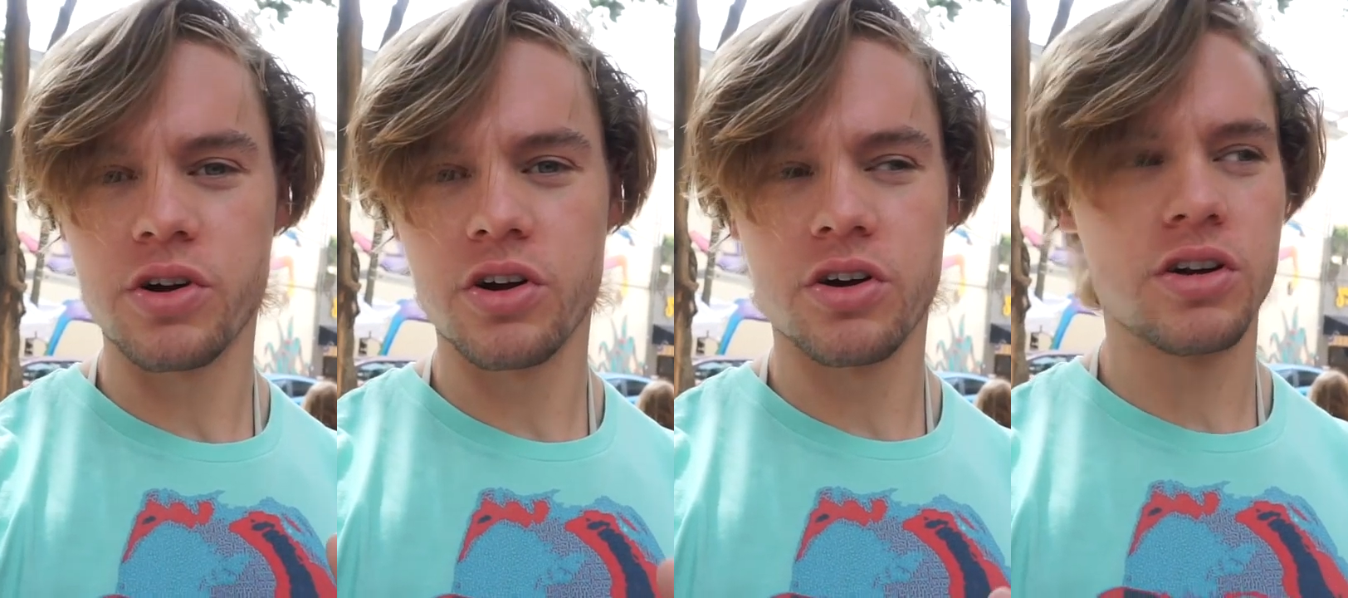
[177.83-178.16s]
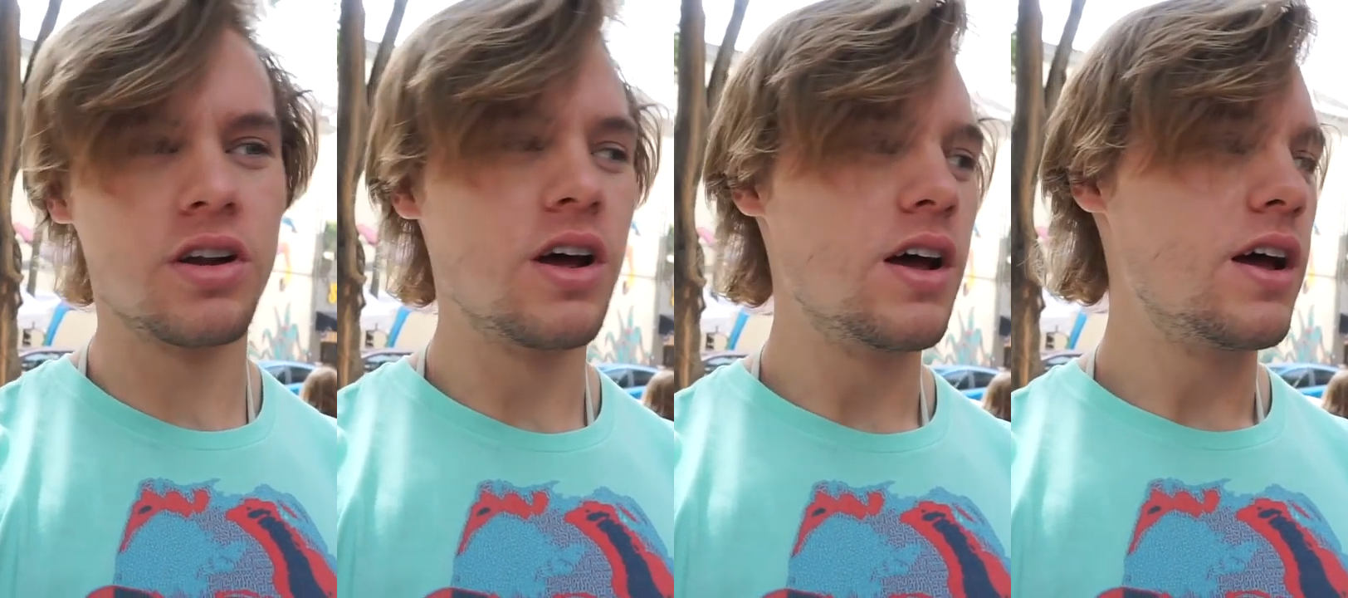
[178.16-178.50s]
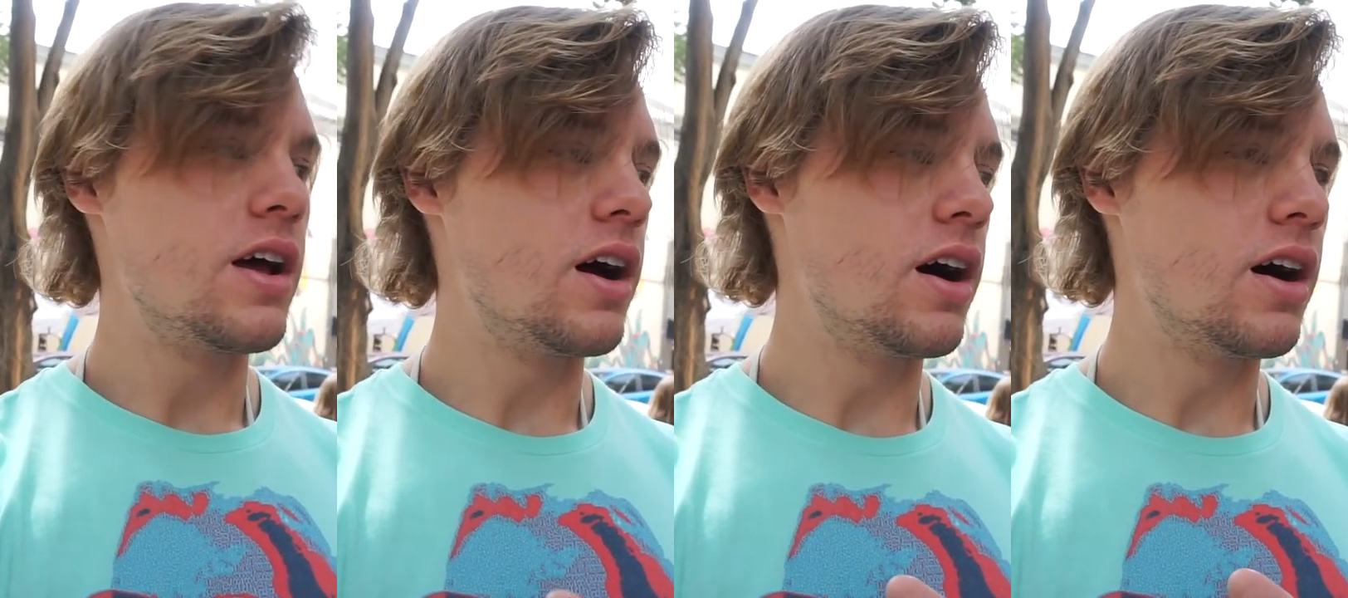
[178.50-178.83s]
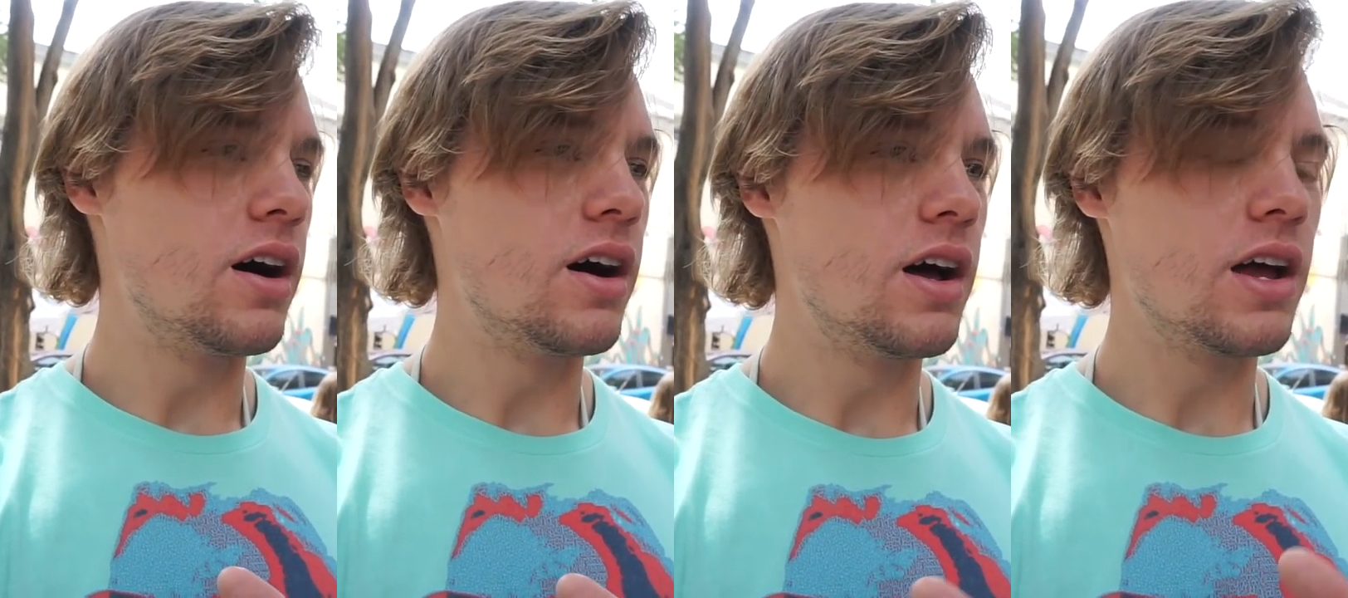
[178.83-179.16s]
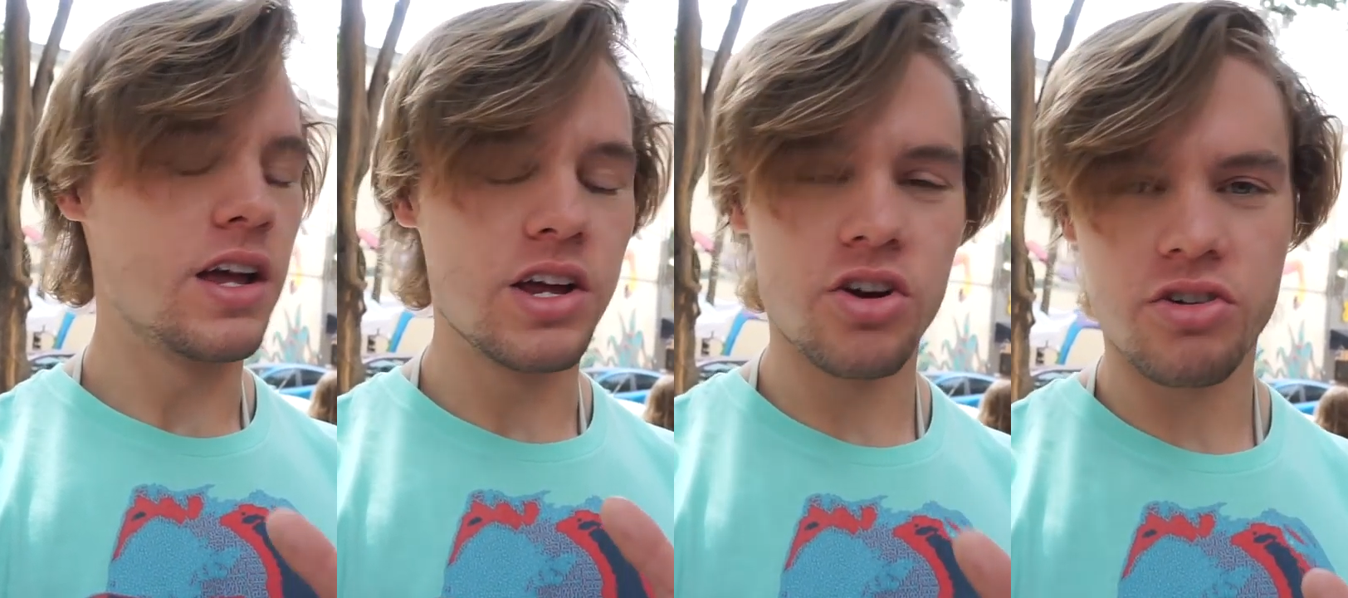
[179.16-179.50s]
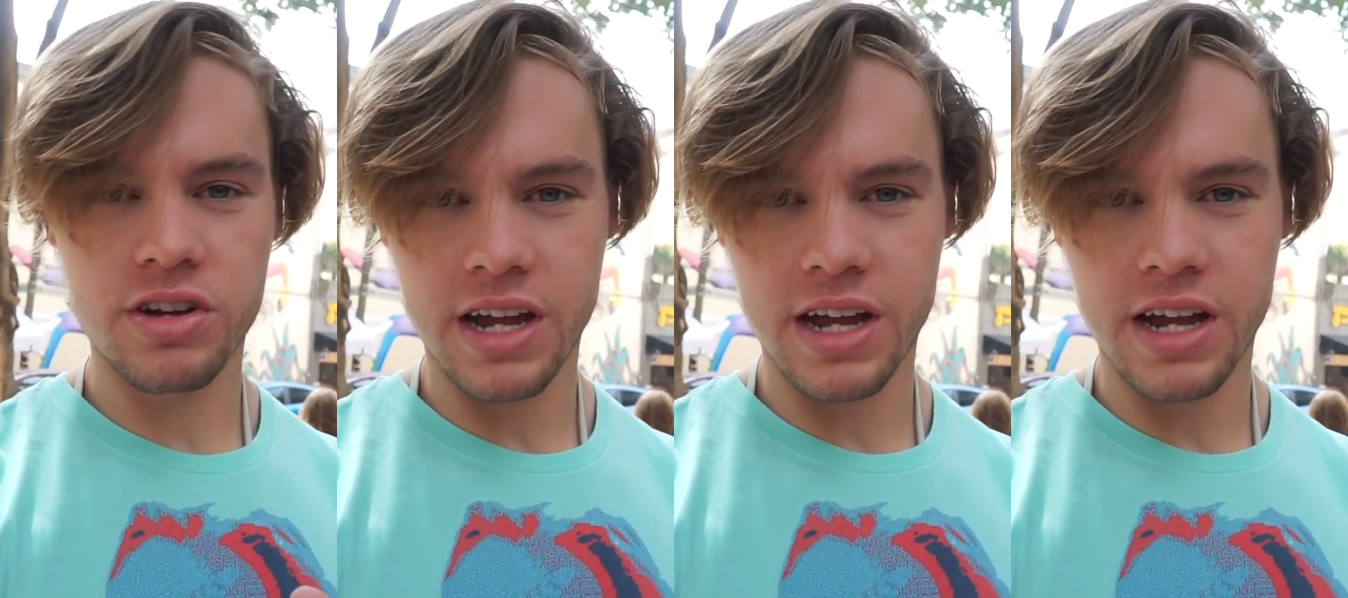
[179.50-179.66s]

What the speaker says: here on